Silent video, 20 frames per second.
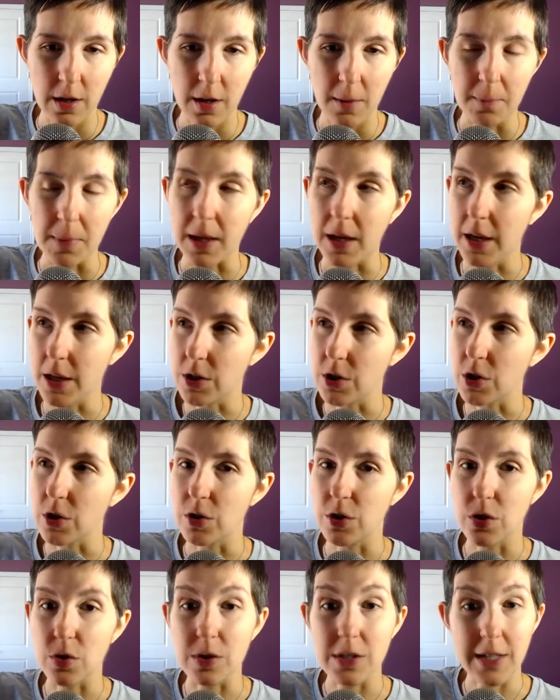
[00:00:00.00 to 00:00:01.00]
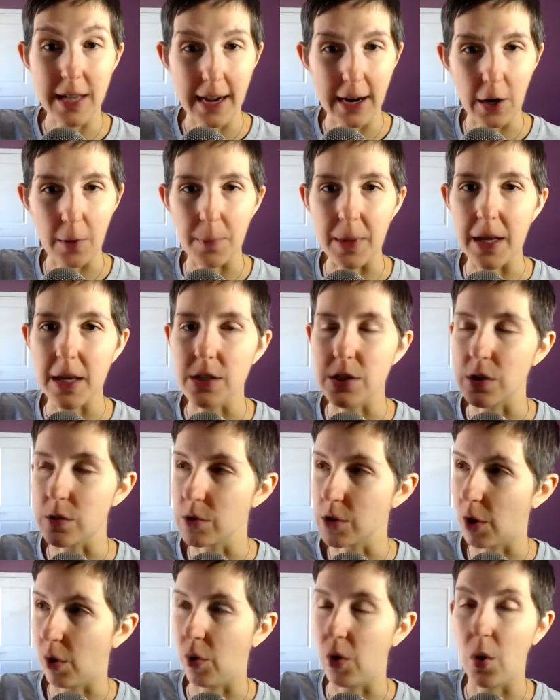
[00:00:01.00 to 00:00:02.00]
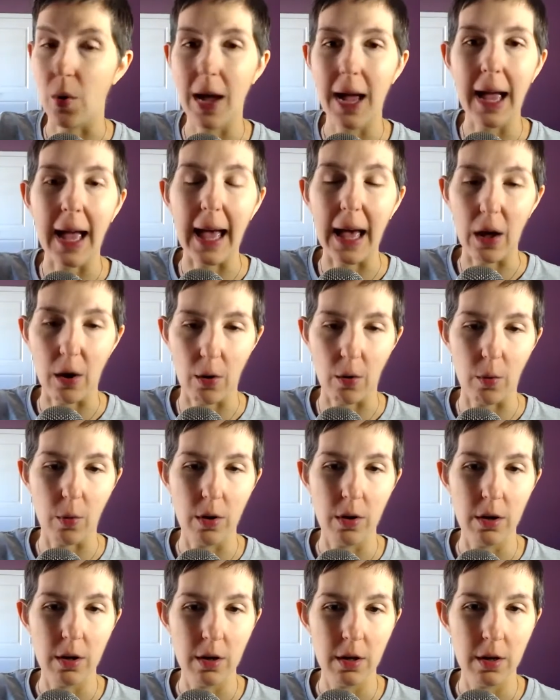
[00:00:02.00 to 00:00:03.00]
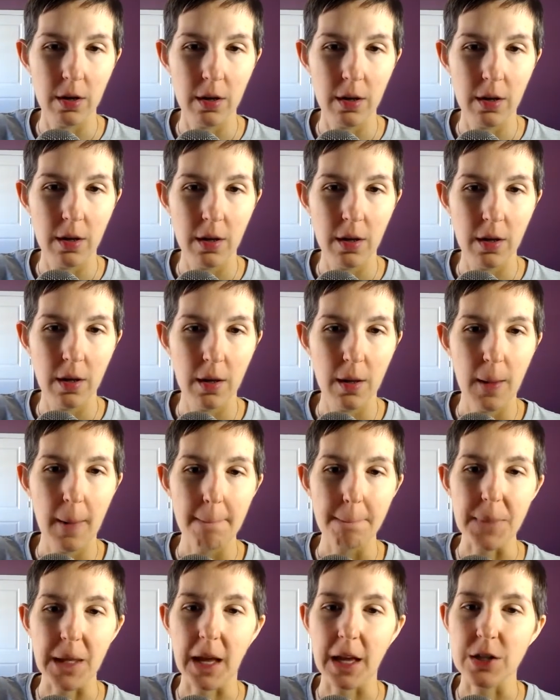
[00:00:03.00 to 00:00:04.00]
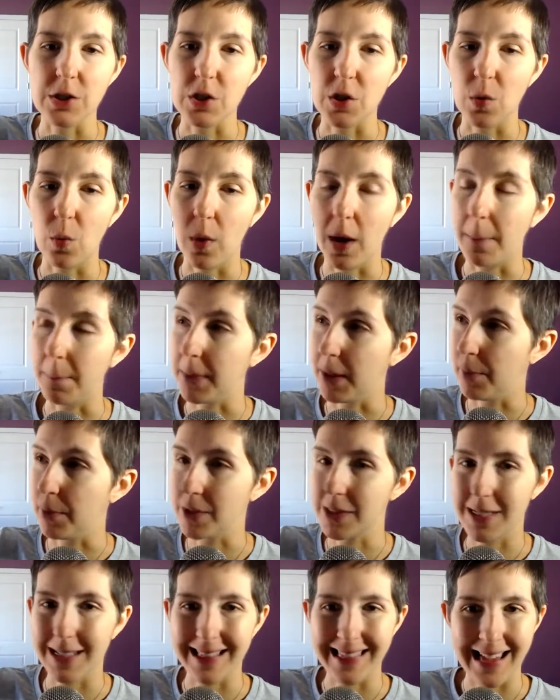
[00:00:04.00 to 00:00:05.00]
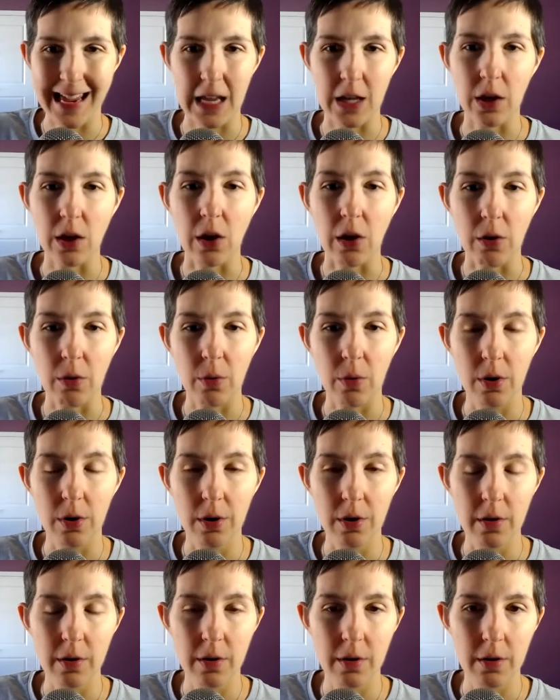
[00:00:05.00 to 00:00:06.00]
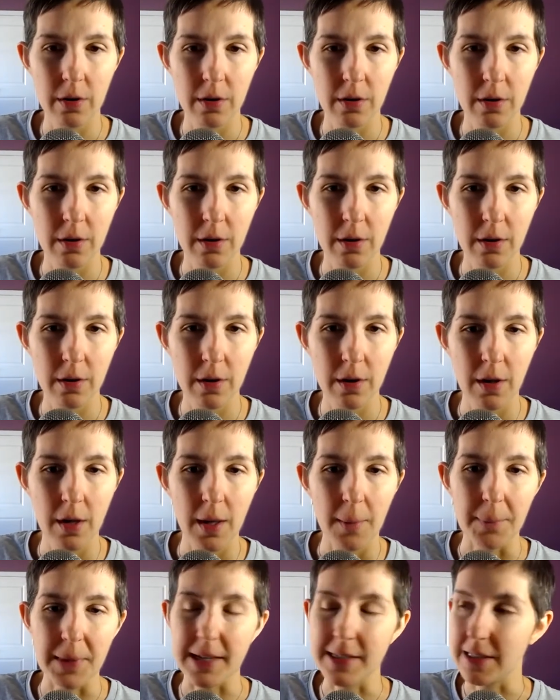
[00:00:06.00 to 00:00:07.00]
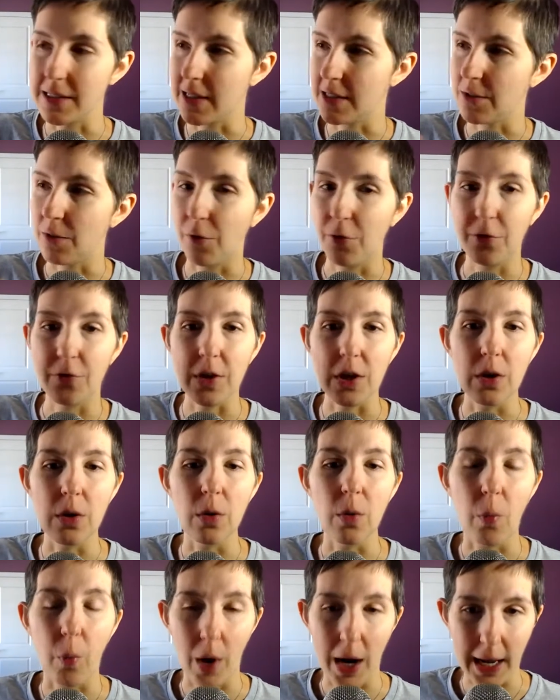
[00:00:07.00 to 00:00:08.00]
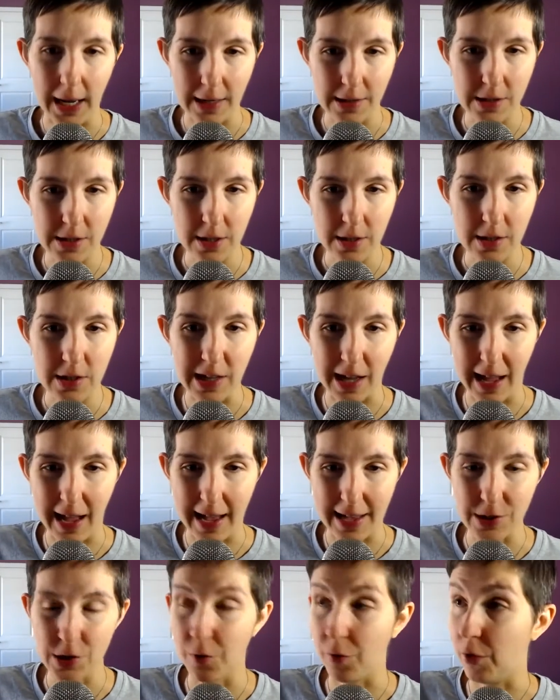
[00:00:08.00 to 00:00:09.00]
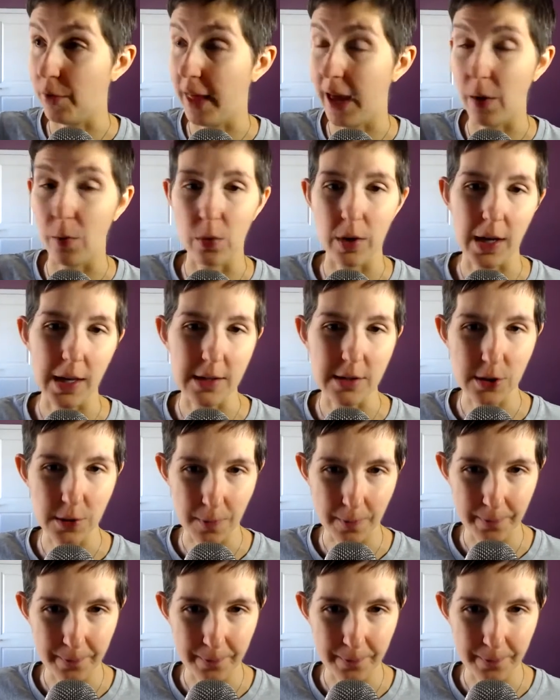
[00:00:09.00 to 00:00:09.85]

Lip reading: because you're too scared, because you don't know how, because you want people to like you, because it doesn't feel right to ask for that raise.